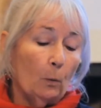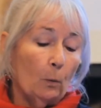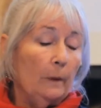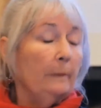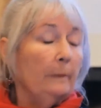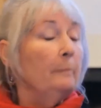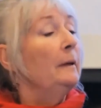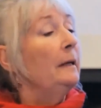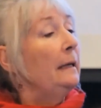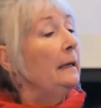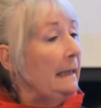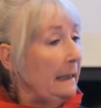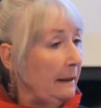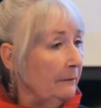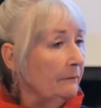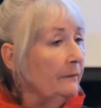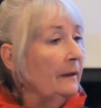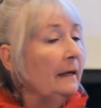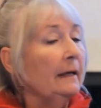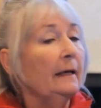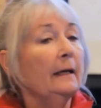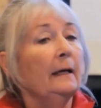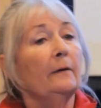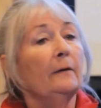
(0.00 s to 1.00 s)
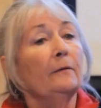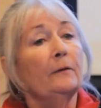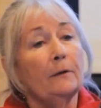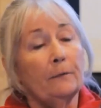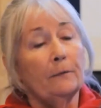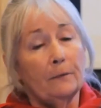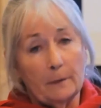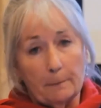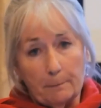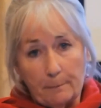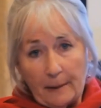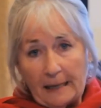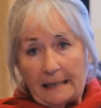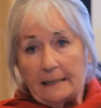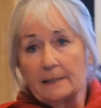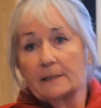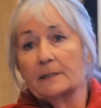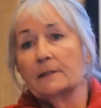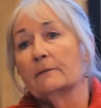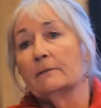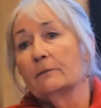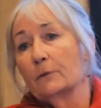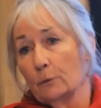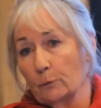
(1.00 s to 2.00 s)
We believe that the
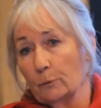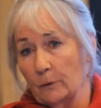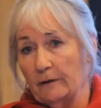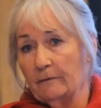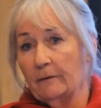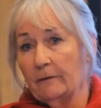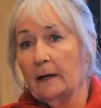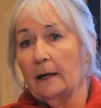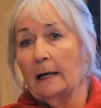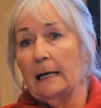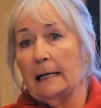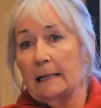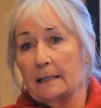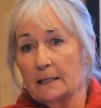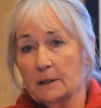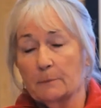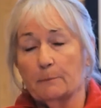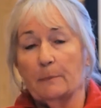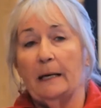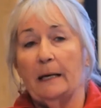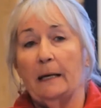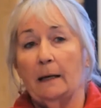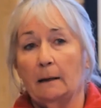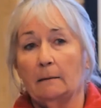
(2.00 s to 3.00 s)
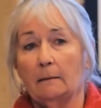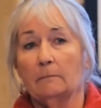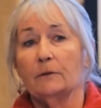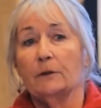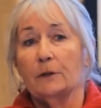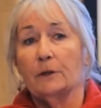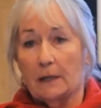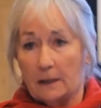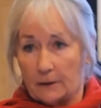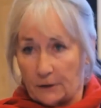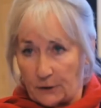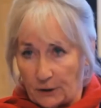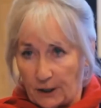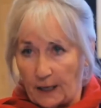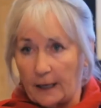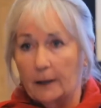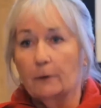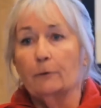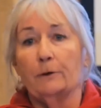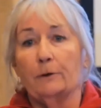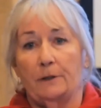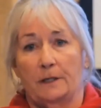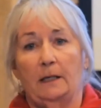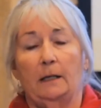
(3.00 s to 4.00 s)
base of the river has been, the
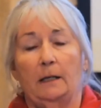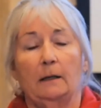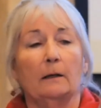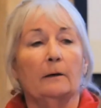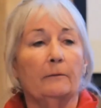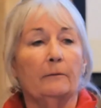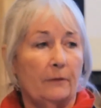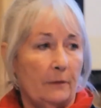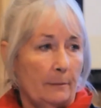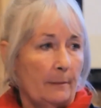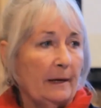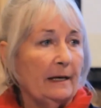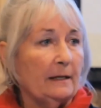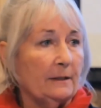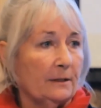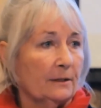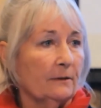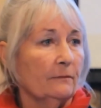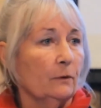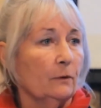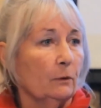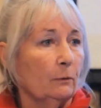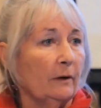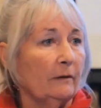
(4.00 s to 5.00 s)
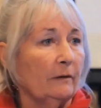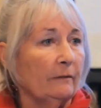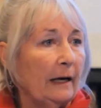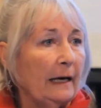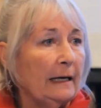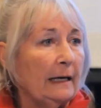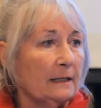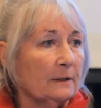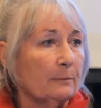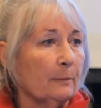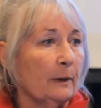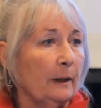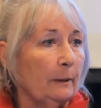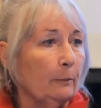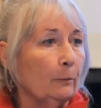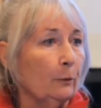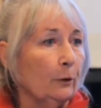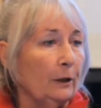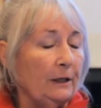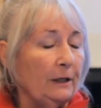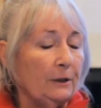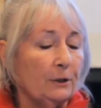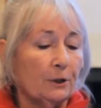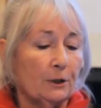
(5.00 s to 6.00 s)
integrity of the base of the river has been
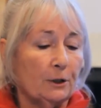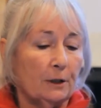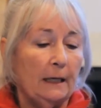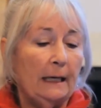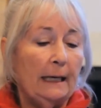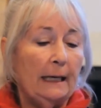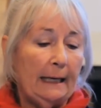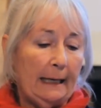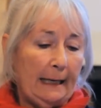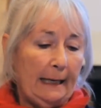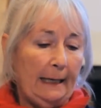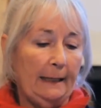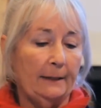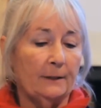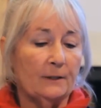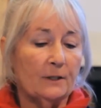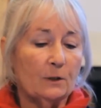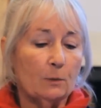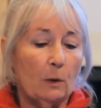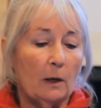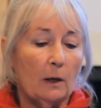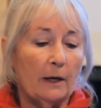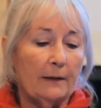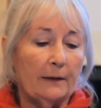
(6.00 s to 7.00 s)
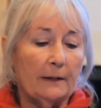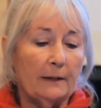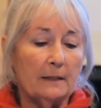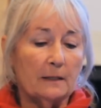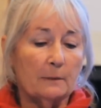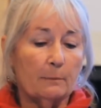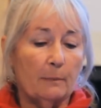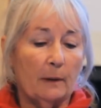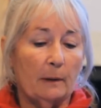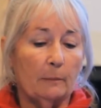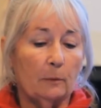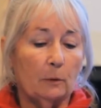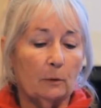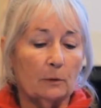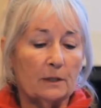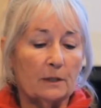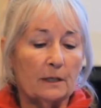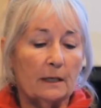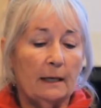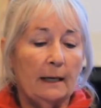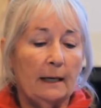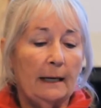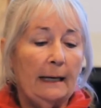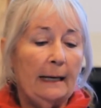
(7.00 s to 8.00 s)
breached, hence why these
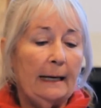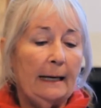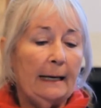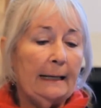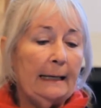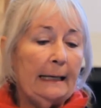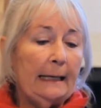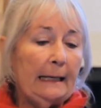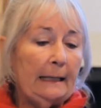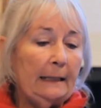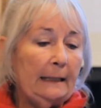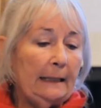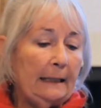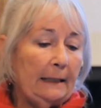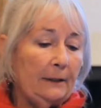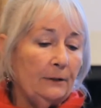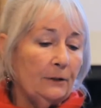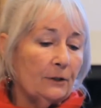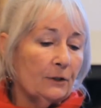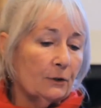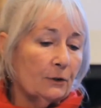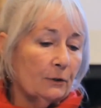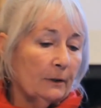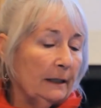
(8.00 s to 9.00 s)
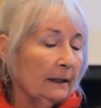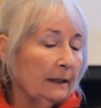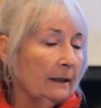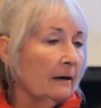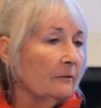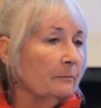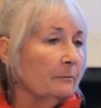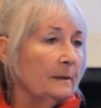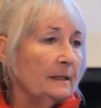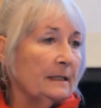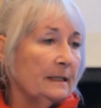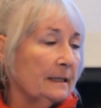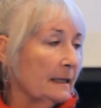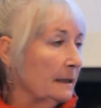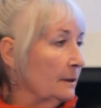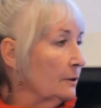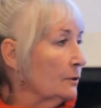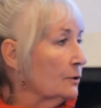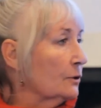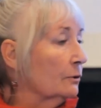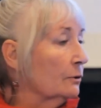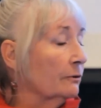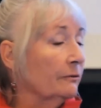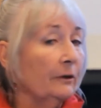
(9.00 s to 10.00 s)
bubbles. Again, industry and government said
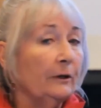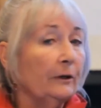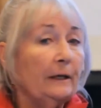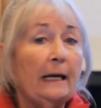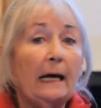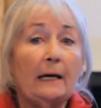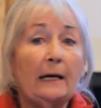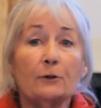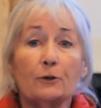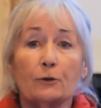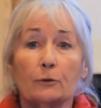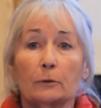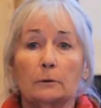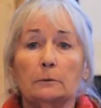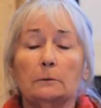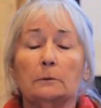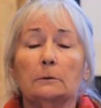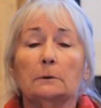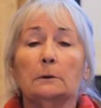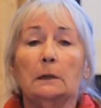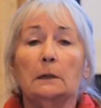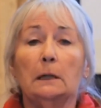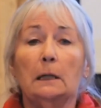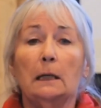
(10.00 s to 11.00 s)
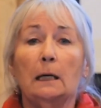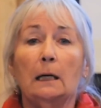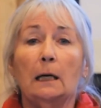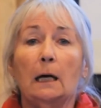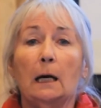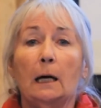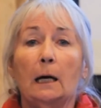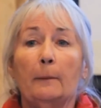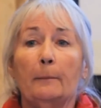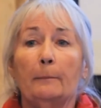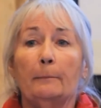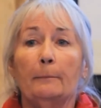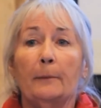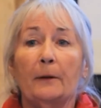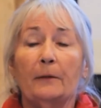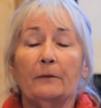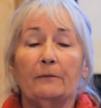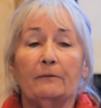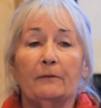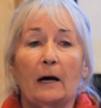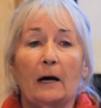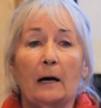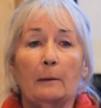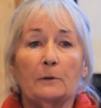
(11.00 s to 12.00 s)
it's all very natural, but
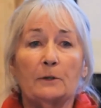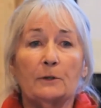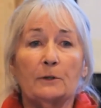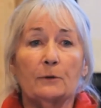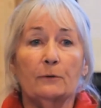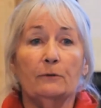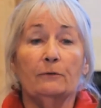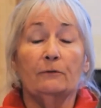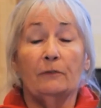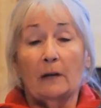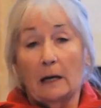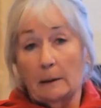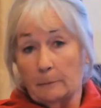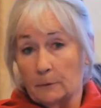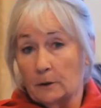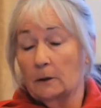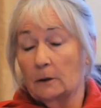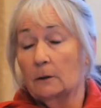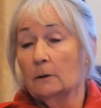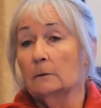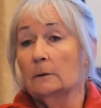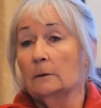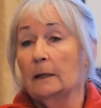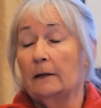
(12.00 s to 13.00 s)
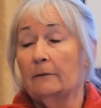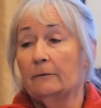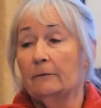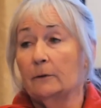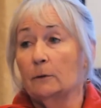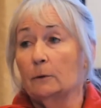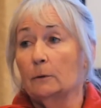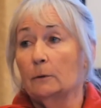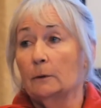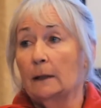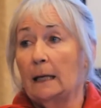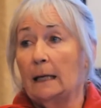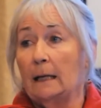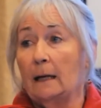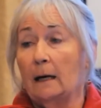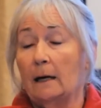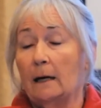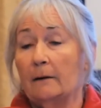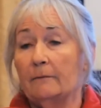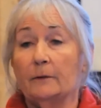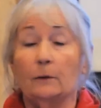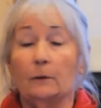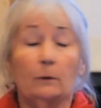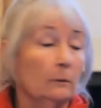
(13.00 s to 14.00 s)
the farmers who farmed along there for all their
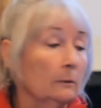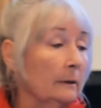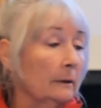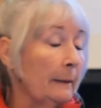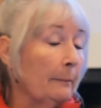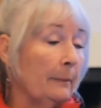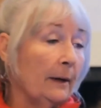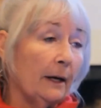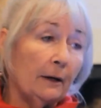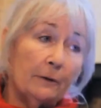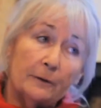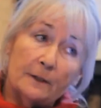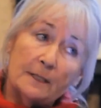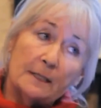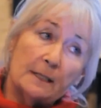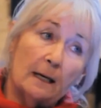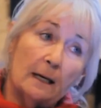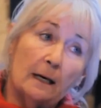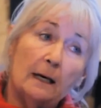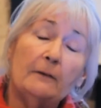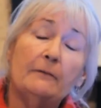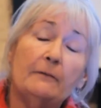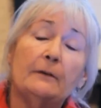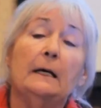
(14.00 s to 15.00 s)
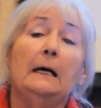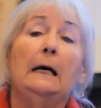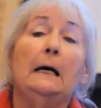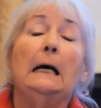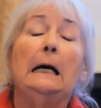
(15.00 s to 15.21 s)
life and all their parents' life